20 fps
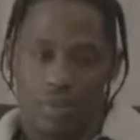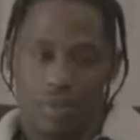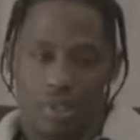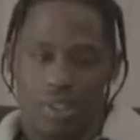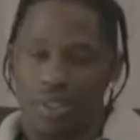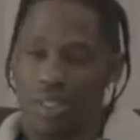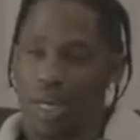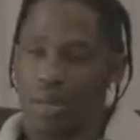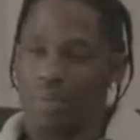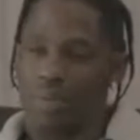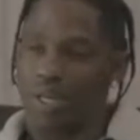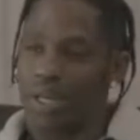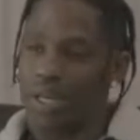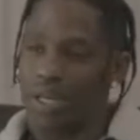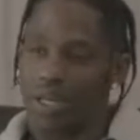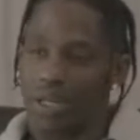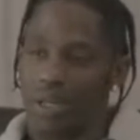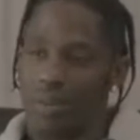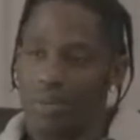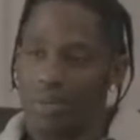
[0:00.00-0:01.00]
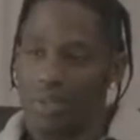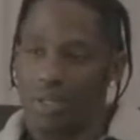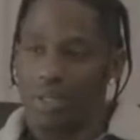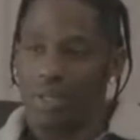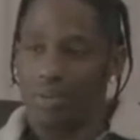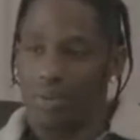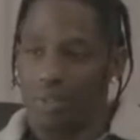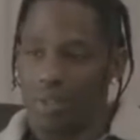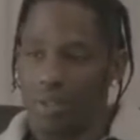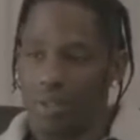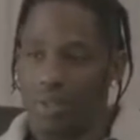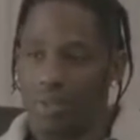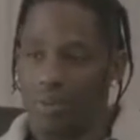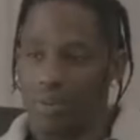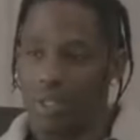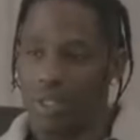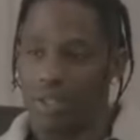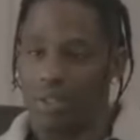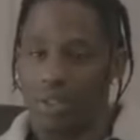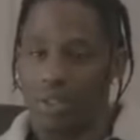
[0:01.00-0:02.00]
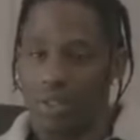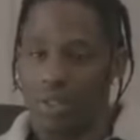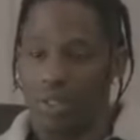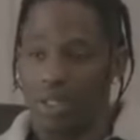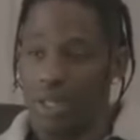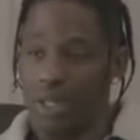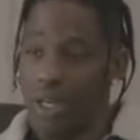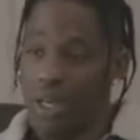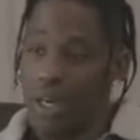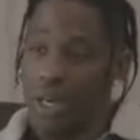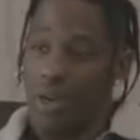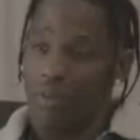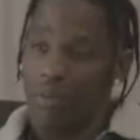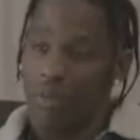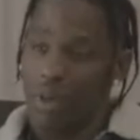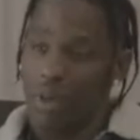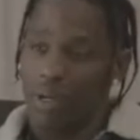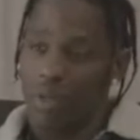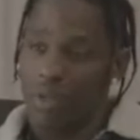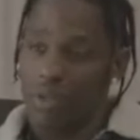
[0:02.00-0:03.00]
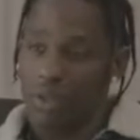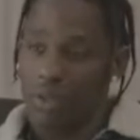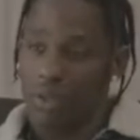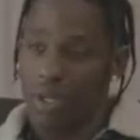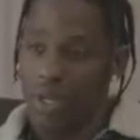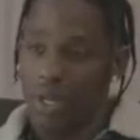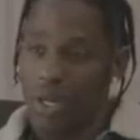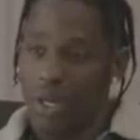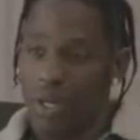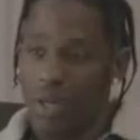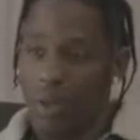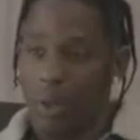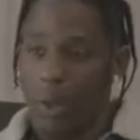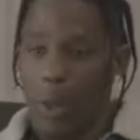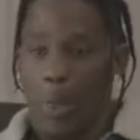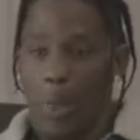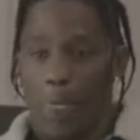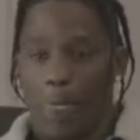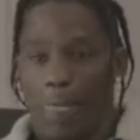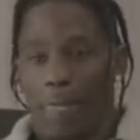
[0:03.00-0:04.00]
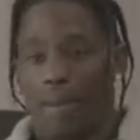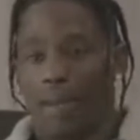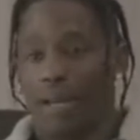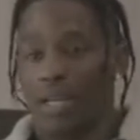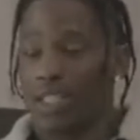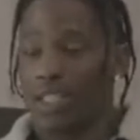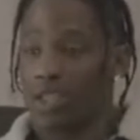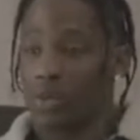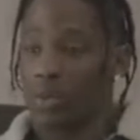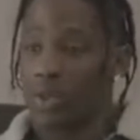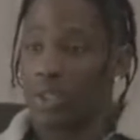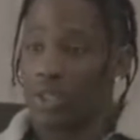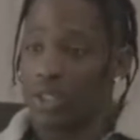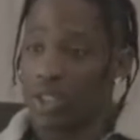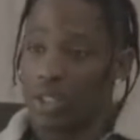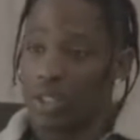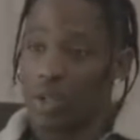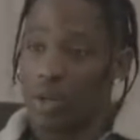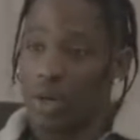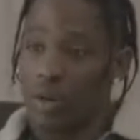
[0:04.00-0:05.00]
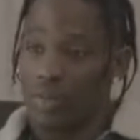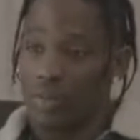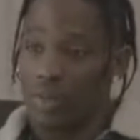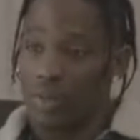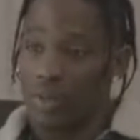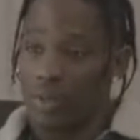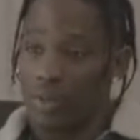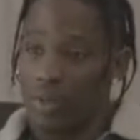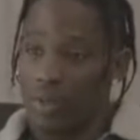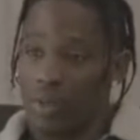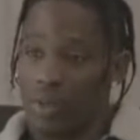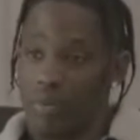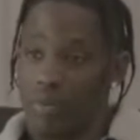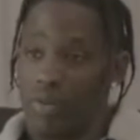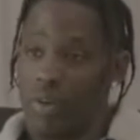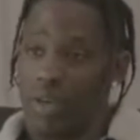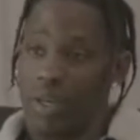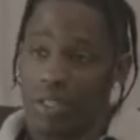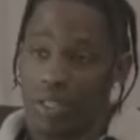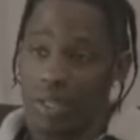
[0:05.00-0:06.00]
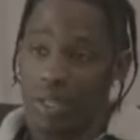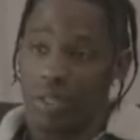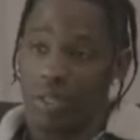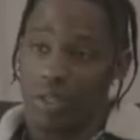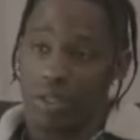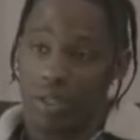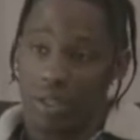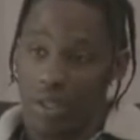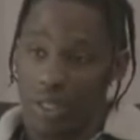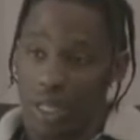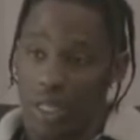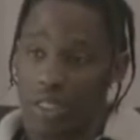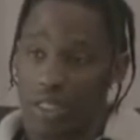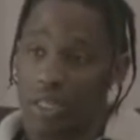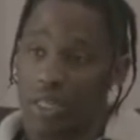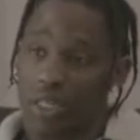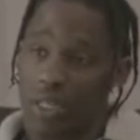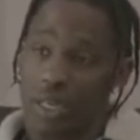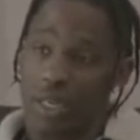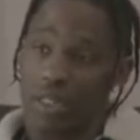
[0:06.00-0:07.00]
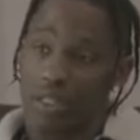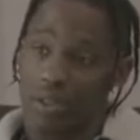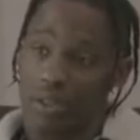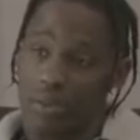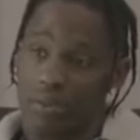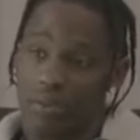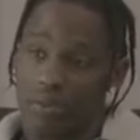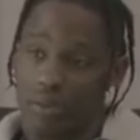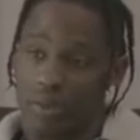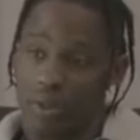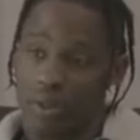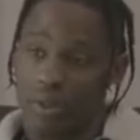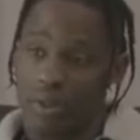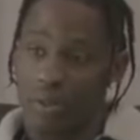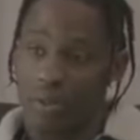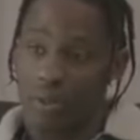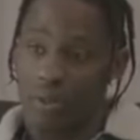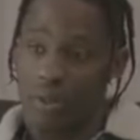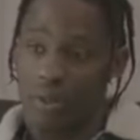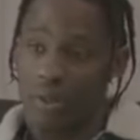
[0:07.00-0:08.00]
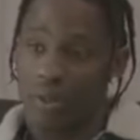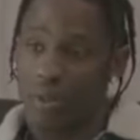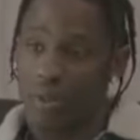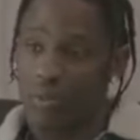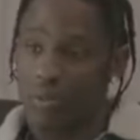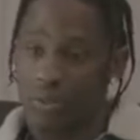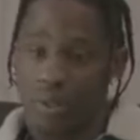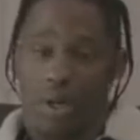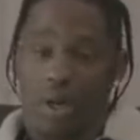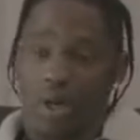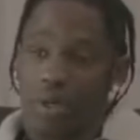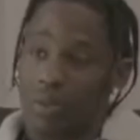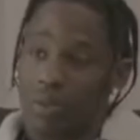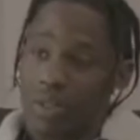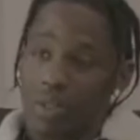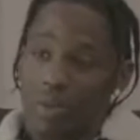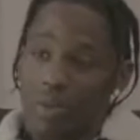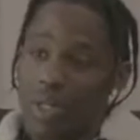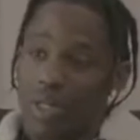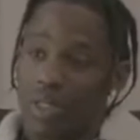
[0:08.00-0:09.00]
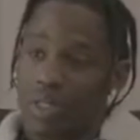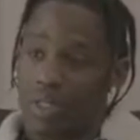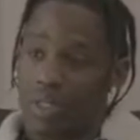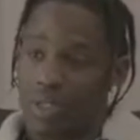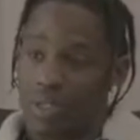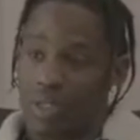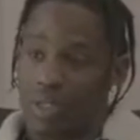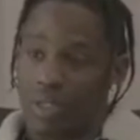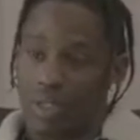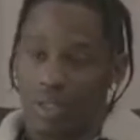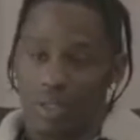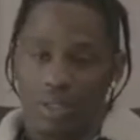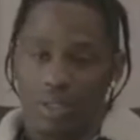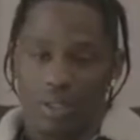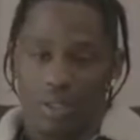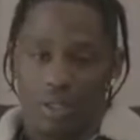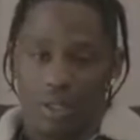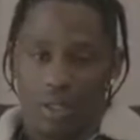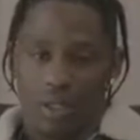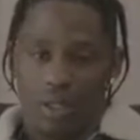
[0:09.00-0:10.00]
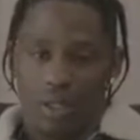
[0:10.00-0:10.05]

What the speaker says: I stopped it a couple times to just make sure everybody was okay. And I just really just go off the, the fans' energy as a collective, call and response. And